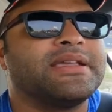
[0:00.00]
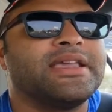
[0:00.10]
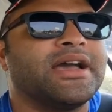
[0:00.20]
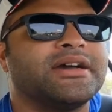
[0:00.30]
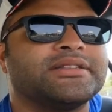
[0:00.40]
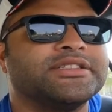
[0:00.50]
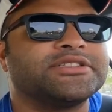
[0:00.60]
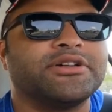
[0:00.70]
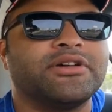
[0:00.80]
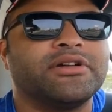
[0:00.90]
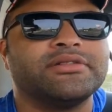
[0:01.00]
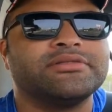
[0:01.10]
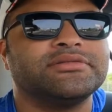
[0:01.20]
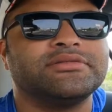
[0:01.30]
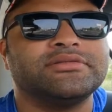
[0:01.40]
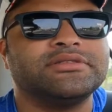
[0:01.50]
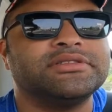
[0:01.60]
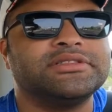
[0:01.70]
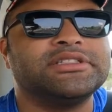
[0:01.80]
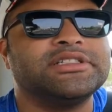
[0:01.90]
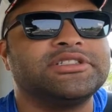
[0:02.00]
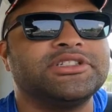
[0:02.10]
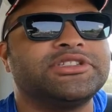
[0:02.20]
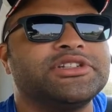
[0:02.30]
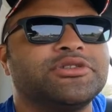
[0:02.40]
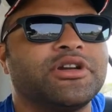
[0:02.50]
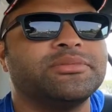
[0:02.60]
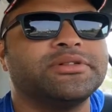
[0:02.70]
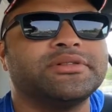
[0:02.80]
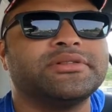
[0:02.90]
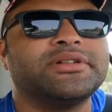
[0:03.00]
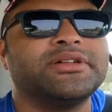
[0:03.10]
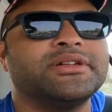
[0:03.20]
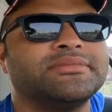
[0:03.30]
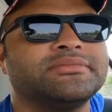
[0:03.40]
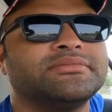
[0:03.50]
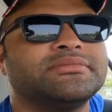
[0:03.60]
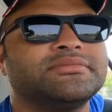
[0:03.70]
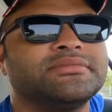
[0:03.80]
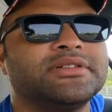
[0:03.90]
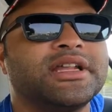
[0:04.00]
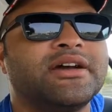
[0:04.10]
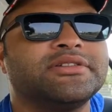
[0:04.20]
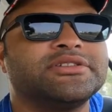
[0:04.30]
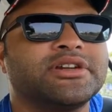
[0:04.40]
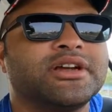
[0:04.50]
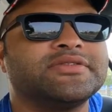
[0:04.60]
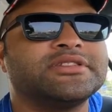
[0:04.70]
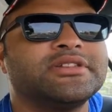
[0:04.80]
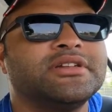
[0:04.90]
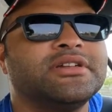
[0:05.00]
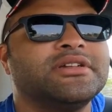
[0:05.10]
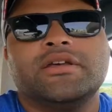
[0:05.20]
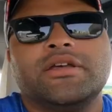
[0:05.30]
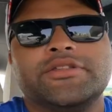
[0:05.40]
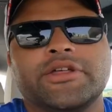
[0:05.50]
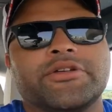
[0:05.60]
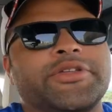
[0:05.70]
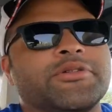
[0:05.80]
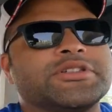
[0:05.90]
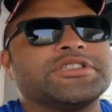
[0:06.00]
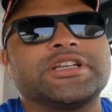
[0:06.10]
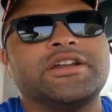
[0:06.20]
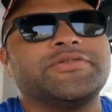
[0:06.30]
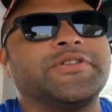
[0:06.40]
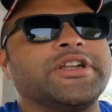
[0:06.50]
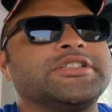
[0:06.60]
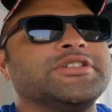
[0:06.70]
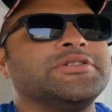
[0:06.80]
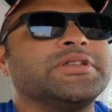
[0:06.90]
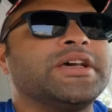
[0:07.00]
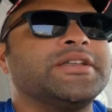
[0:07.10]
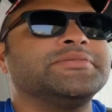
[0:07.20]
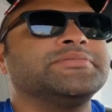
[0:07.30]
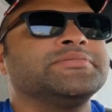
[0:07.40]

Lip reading: yeah, this car, it's just incredible on how it drives. The other thing, which is kind of funny too, that